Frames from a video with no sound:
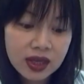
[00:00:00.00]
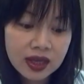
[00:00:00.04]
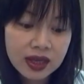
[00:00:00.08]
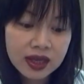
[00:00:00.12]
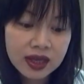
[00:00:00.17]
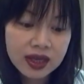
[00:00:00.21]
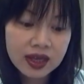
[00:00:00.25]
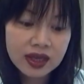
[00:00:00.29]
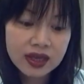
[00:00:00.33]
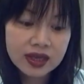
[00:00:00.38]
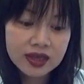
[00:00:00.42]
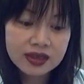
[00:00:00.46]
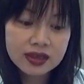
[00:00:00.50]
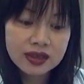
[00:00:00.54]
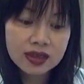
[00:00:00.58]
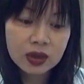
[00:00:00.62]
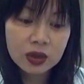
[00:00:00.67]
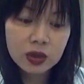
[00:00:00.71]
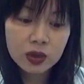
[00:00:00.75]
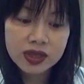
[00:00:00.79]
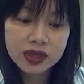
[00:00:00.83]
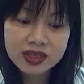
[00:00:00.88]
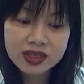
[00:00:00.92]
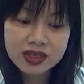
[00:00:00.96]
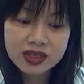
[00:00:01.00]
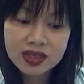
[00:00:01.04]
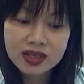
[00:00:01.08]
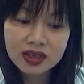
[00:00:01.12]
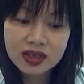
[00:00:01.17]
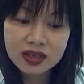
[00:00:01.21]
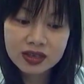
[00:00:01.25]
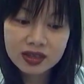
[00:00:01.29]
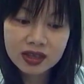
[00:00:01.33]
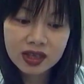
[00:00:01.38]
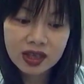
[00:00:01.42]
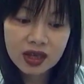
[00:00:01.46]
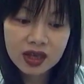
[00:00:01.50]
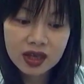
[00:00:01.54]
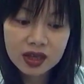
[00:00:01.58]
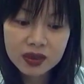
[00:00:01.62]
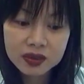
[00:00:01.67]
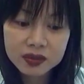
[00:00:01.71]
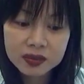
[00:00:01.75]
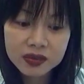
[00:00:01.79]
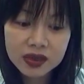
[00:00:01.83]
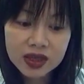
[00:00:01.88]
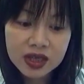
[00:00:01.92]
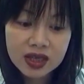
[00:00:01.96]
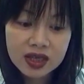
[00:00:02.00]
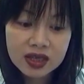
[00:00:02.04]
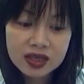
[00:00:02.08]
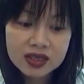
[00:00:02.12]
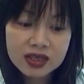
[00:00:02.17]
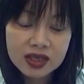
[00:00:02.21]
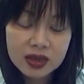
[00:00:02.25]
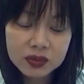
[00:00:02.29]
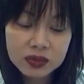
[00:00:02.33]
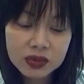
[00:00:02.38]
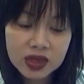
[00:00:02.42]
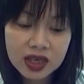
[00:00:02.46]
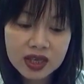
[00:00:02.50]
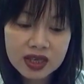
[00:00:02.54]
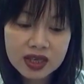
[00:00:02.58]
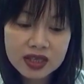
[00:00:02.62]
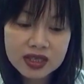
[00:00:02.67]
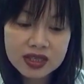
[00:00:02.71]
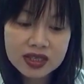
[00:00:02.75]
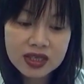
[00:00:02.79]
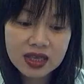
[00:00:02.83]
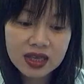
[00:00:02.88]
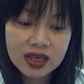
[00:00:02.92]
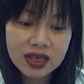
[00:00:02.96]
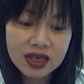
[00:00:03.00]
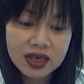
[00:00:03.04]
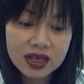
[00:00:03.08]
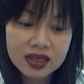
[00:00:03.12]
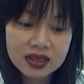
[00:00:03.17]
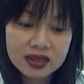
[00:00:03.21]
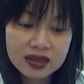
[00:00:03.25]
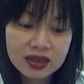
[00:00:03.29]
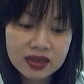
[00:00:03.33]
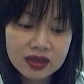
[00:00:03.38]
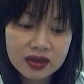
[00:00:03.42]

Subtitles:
and with the tongue sometimes in